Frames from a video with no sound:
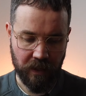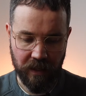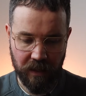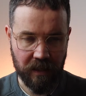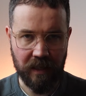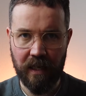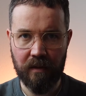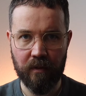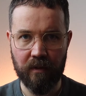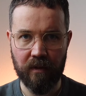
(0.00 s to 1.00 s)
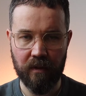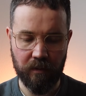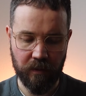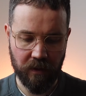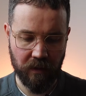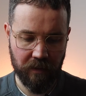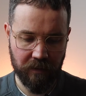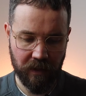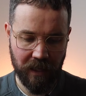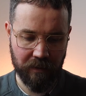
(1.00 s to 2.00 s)
And then again with the graphic
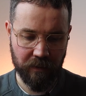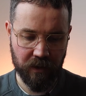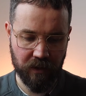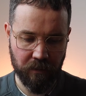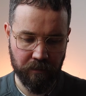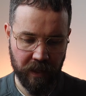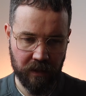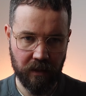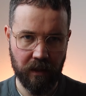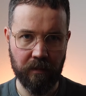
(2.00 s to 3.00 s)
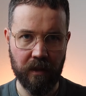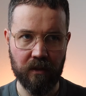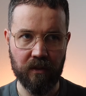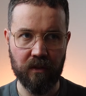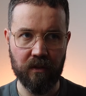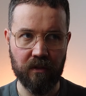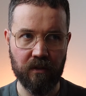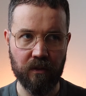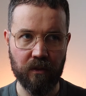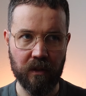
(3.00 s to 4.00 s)
language that Benzite manages
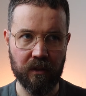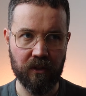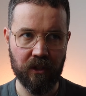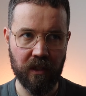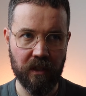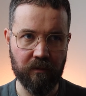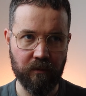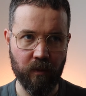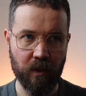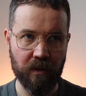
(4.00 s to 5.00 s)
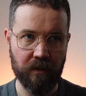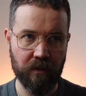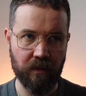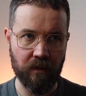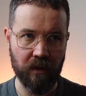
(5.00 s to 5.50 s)
to achieve with their